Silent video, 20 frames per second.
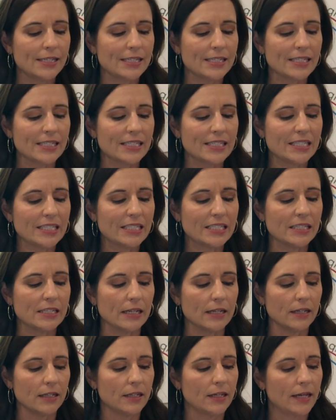Z.
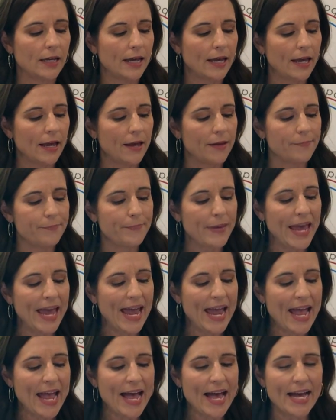
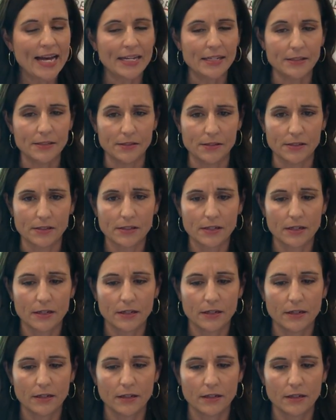Pans.
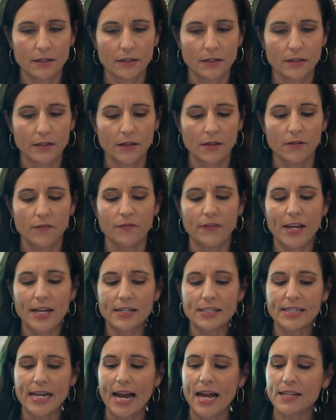
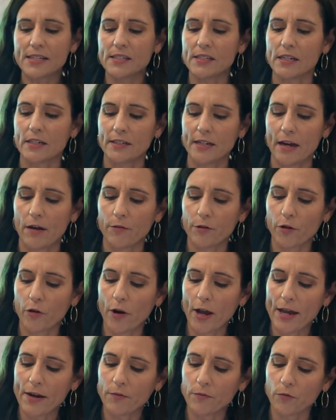Fantastic. Now we'll go
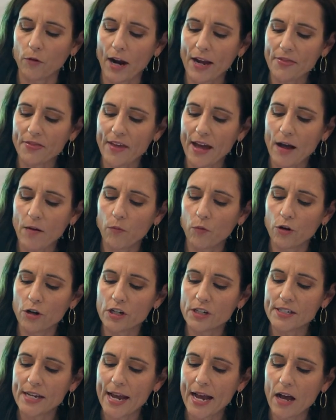ahead and write that
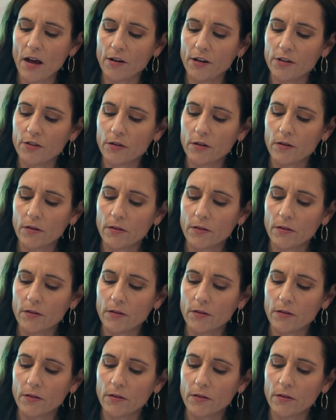word down and